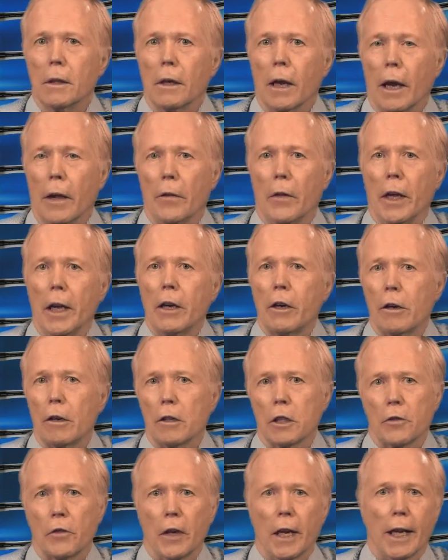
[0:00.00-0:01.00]
And they
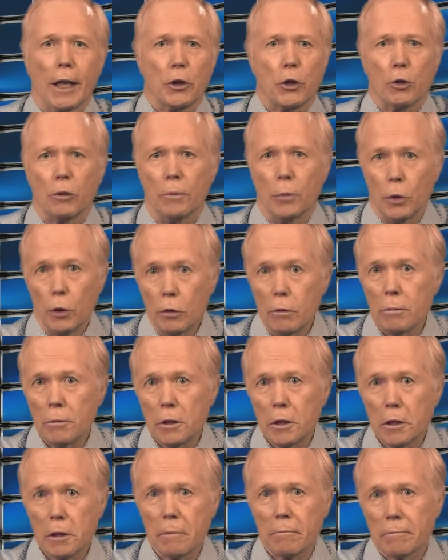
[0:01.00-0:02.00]
cause financial
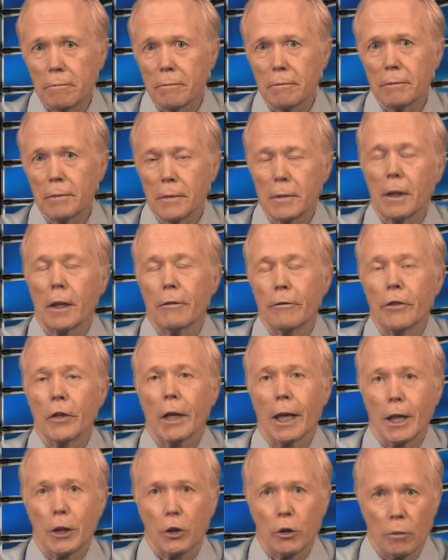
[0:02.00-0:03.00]
booms and
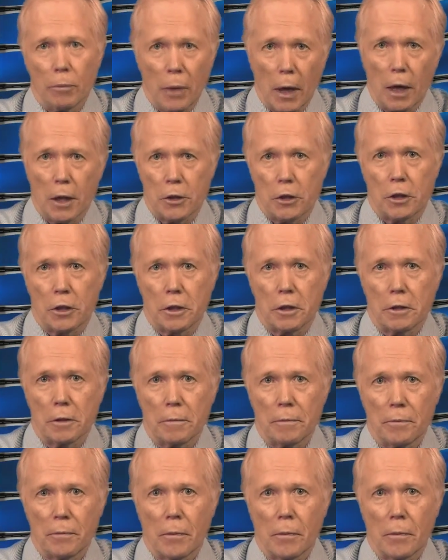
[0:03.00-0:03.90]
financial busts.